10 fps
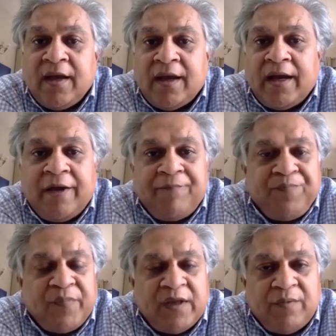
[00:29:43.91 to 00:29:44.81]

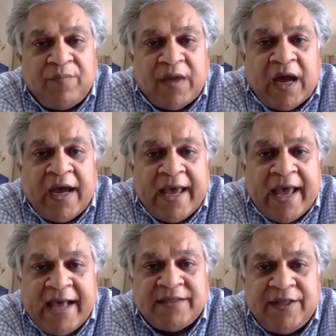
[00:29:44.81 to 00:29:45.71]
are
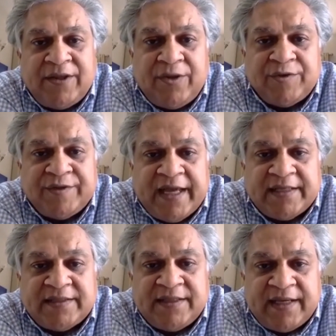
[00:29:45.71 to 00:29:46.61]
as
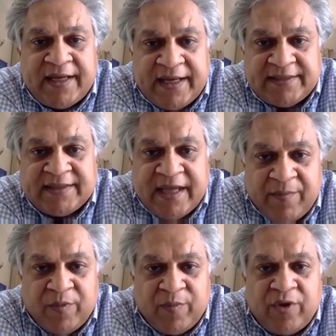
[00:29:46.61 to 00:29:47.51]
enthusiastic and as
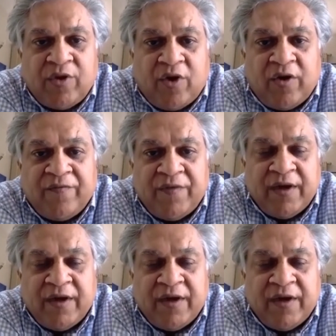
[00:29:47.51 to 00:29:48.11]
capable of